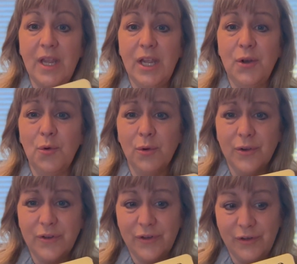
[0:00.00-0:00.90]
In order
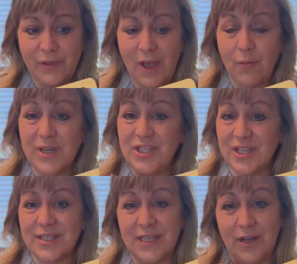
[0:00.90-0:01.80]
to do that, we
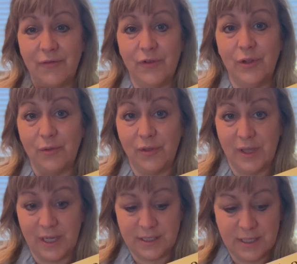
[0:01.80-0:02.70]
just need a few
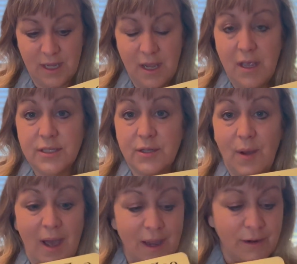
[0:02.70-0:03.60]
things. So
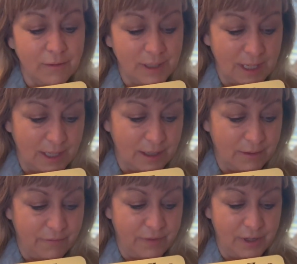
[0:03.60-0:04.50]
I created a
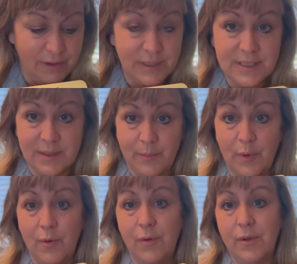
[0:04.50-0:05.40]
very
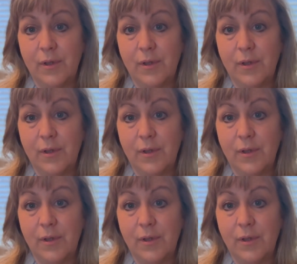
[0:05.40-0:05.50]
simple